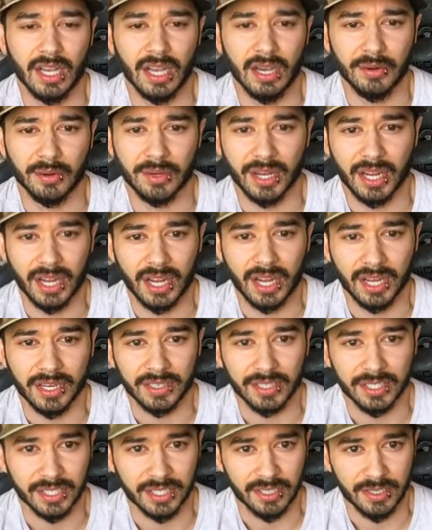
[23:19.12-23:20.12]
I would
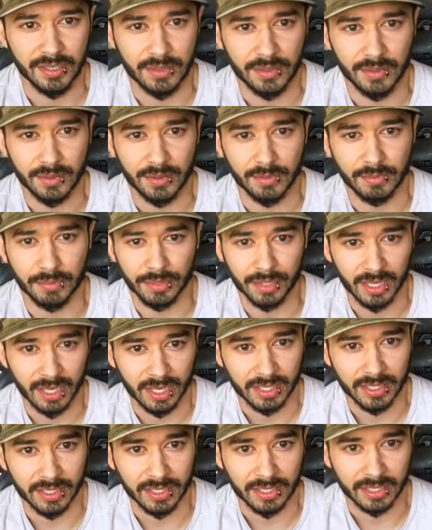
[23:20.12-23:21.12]
add like a new
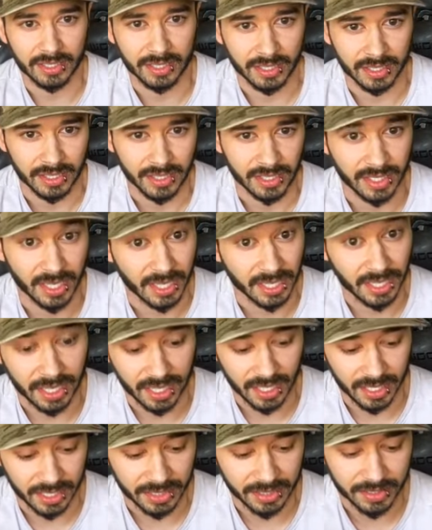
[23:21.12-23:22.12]
product, like the Ned
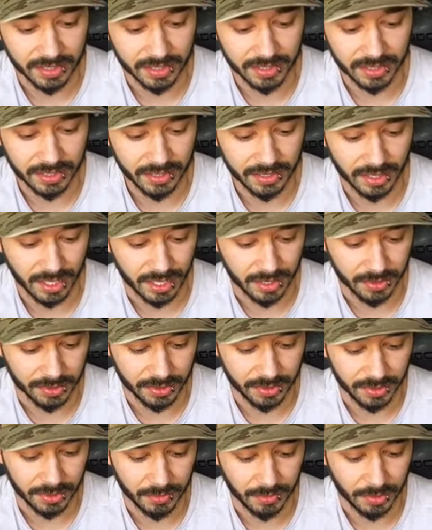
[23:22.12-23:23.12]
heads, that
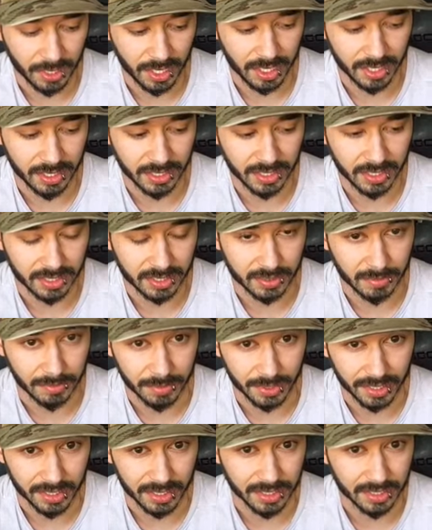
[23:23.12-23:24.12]
was a new product. The
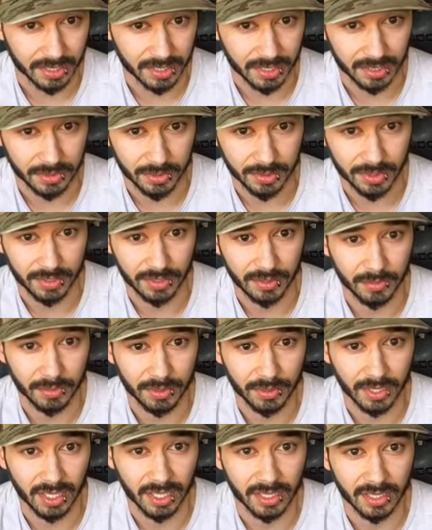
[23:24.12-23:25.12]
bladed jigs was a new
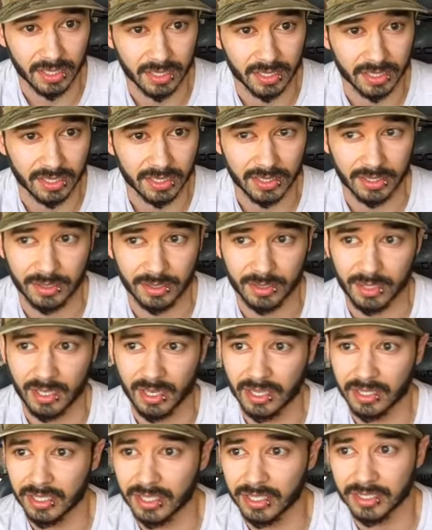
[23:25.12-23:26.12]
product. The
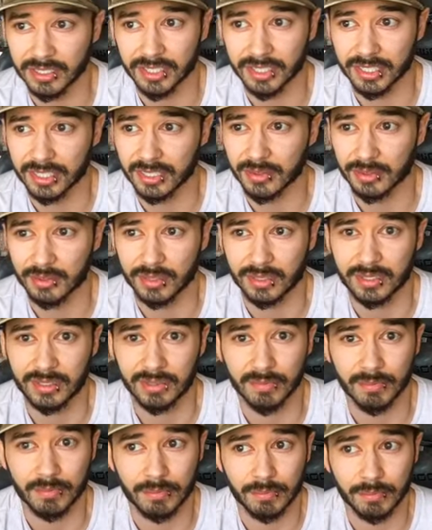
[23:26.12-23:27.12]
crawhair jigs was
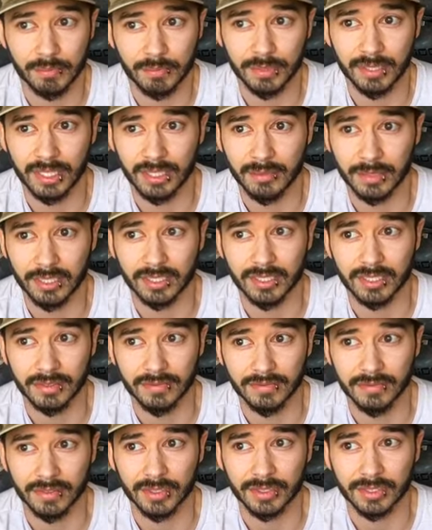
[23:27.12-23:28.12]
pretty much
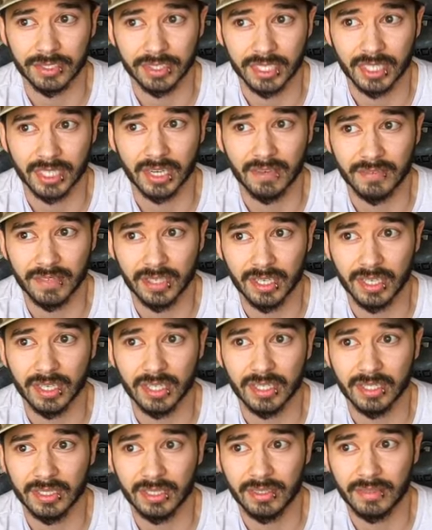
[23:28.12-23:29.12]
the first thing I've
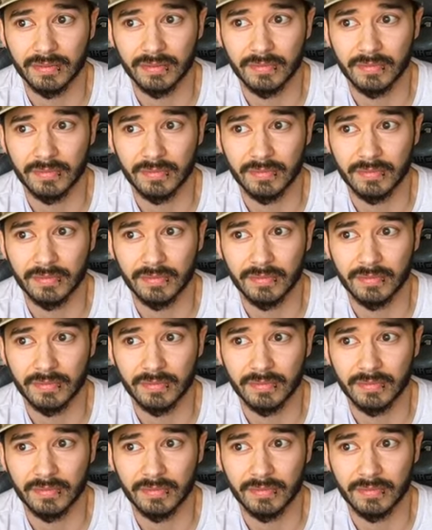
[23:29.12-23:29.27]
done.